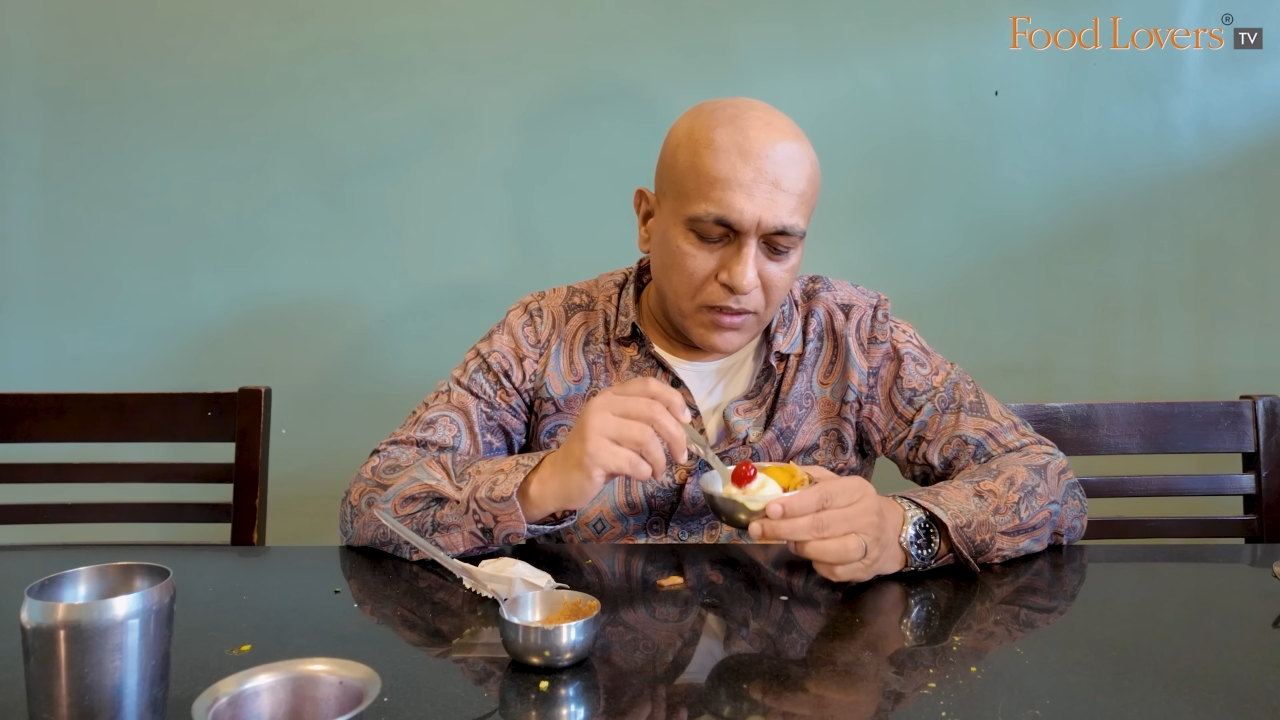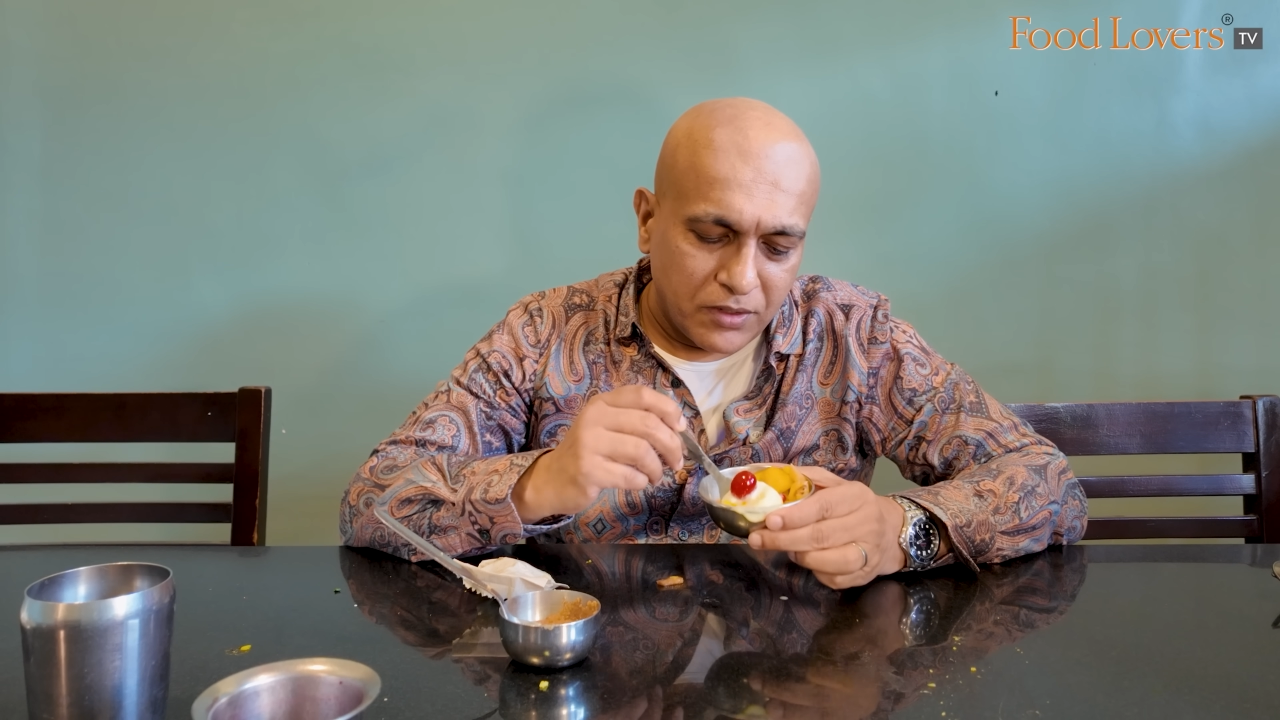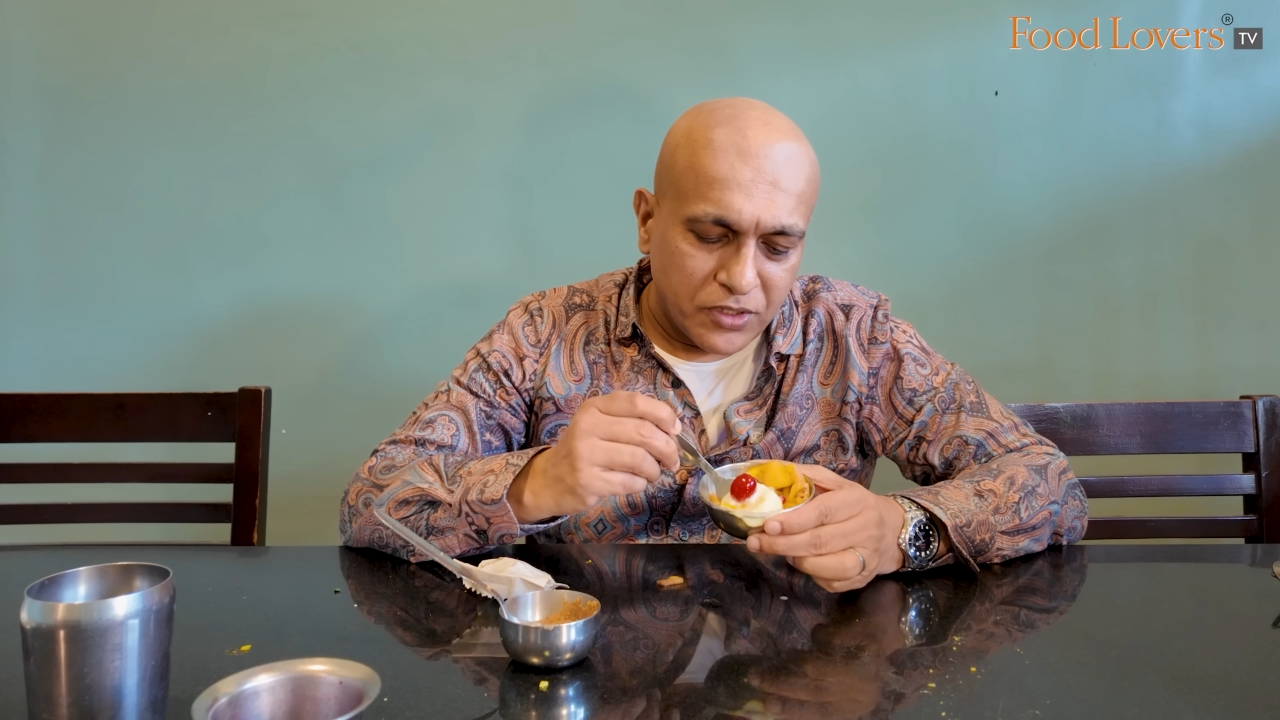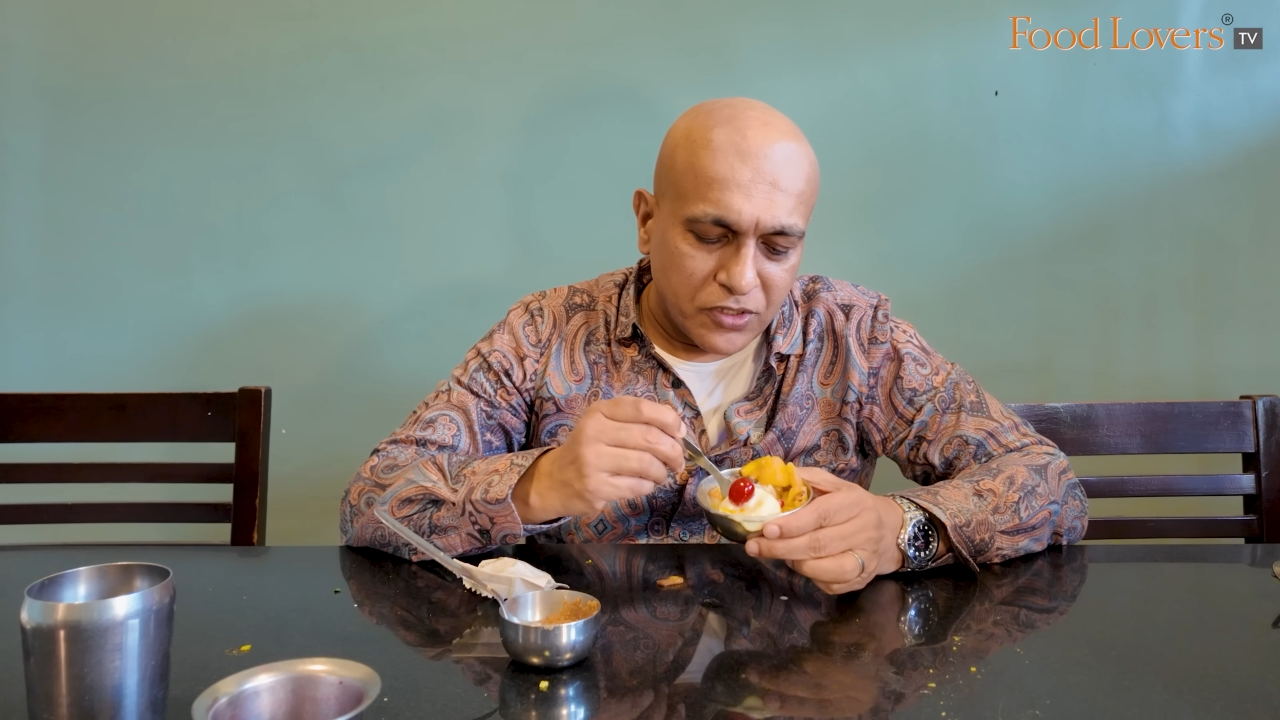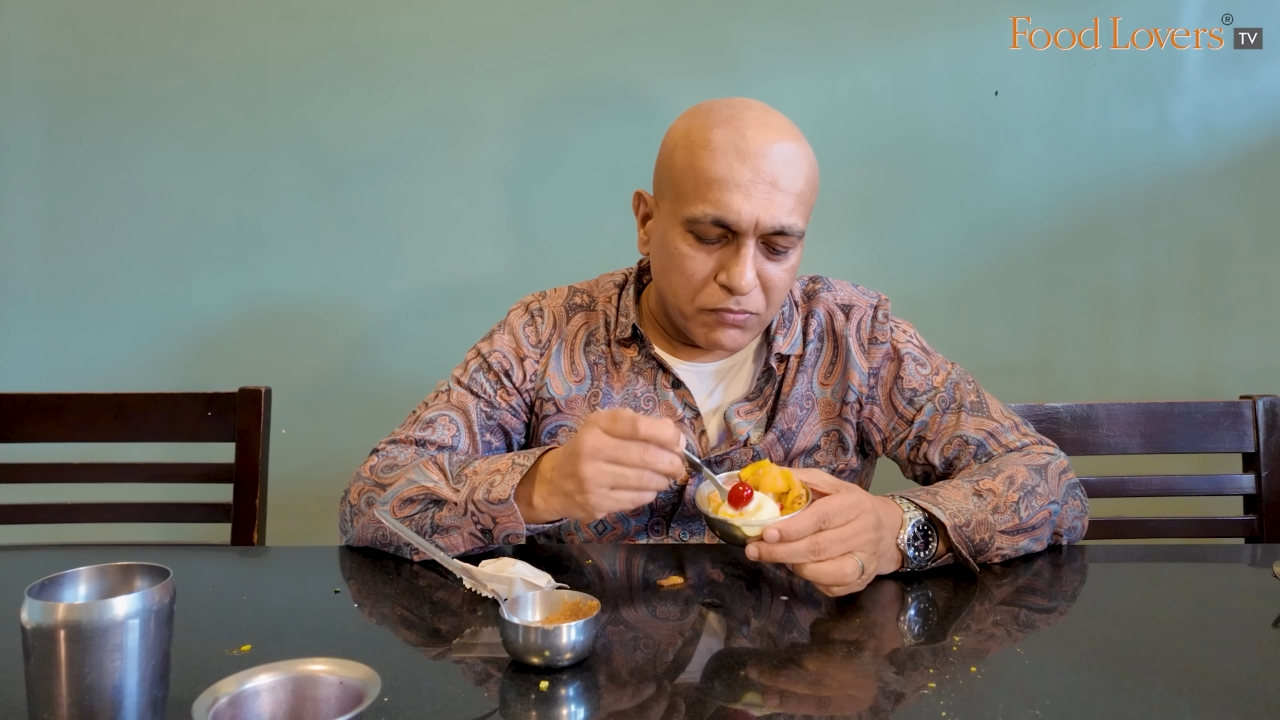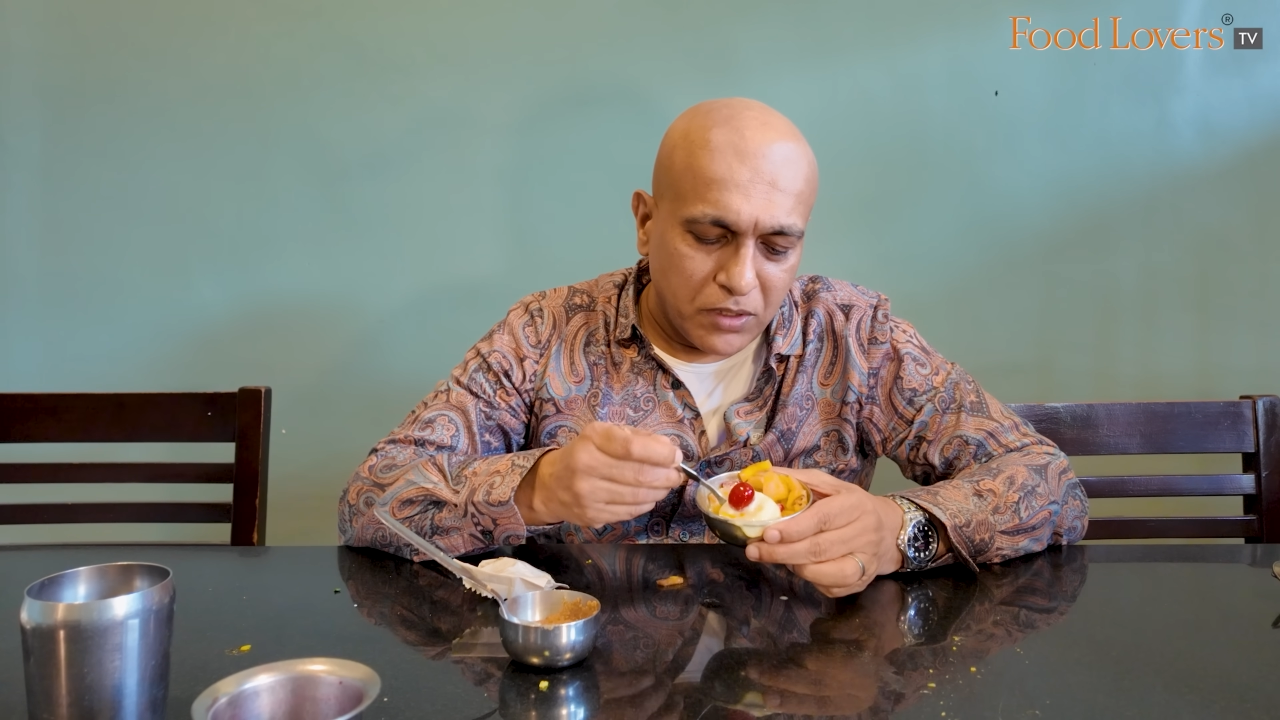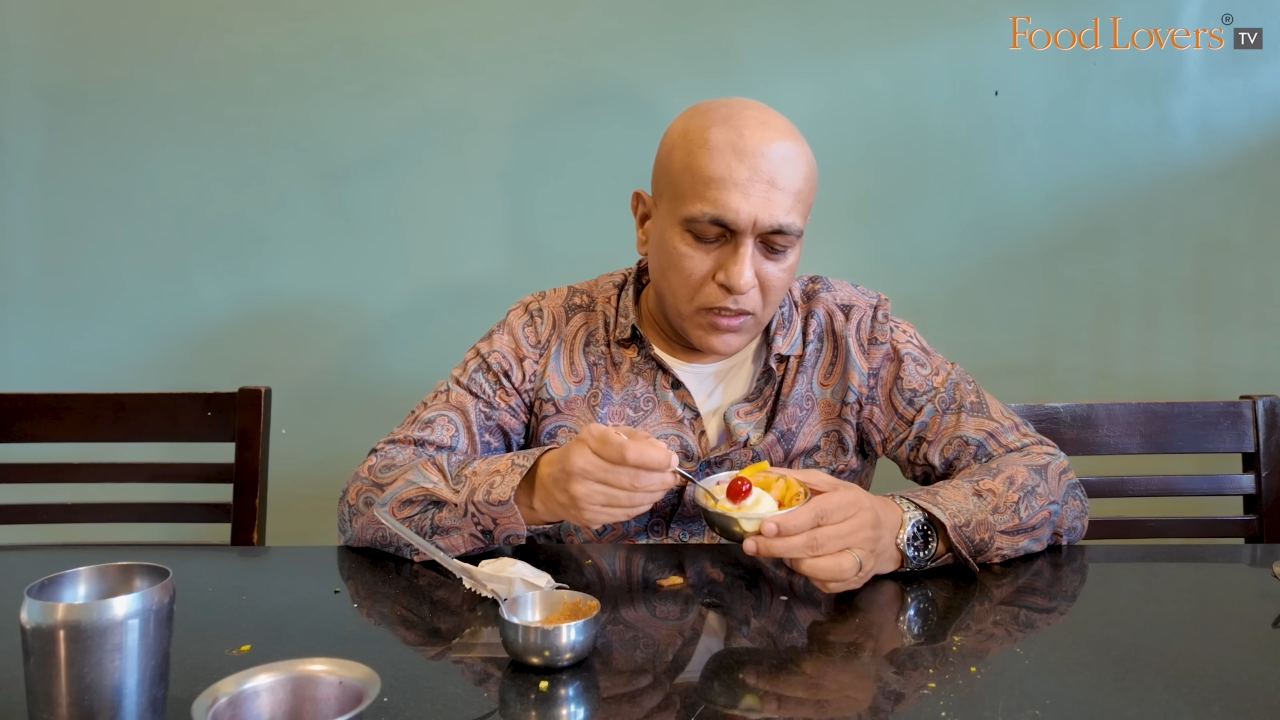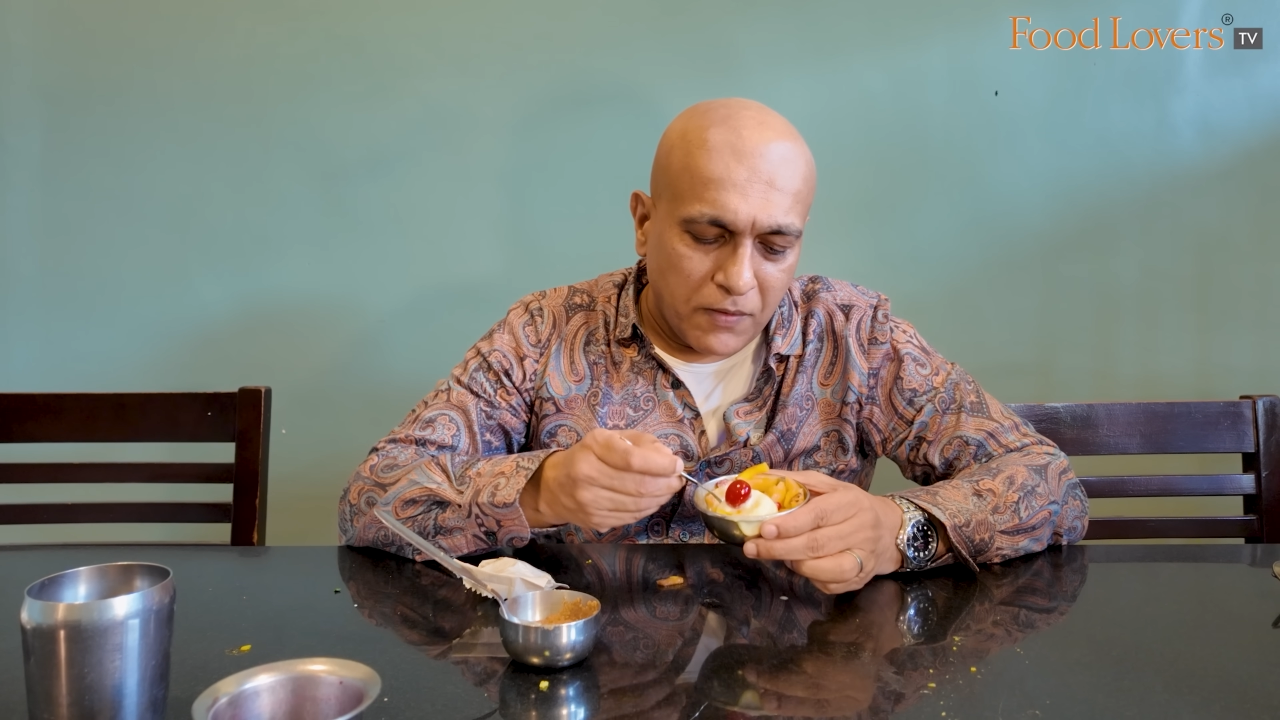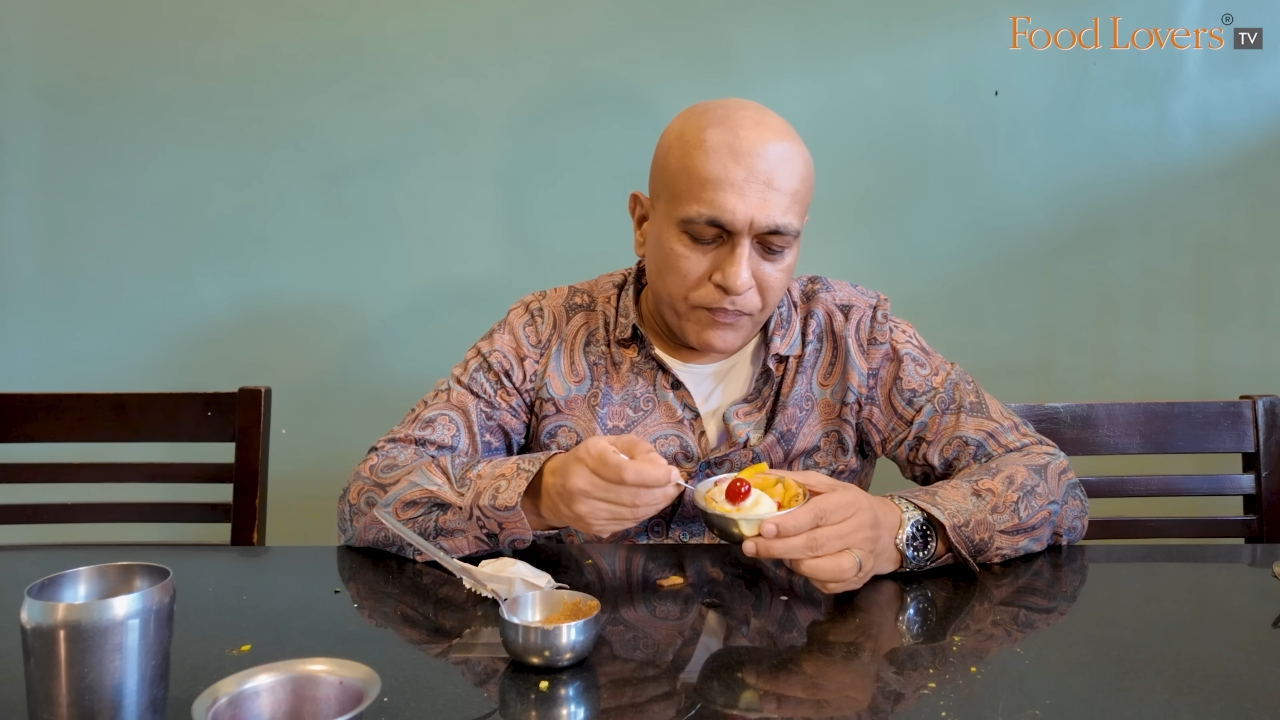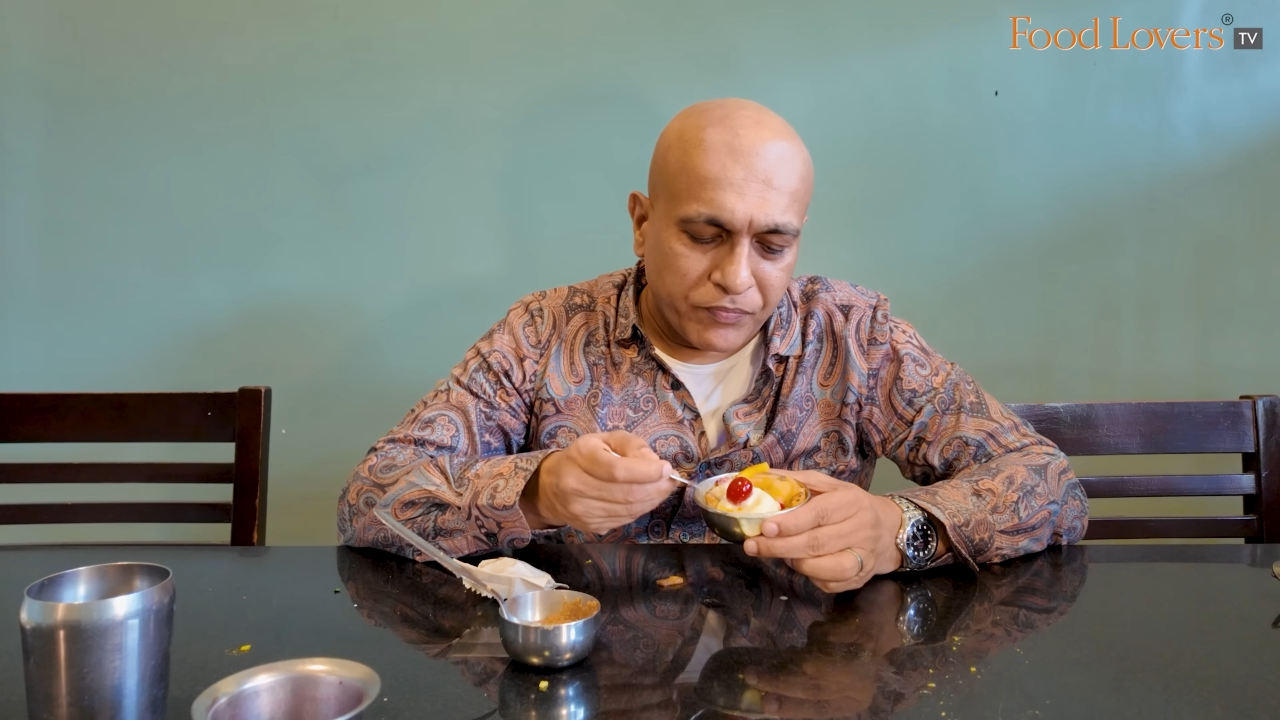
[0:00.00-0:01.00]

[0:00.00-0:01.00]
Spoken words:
delicious meal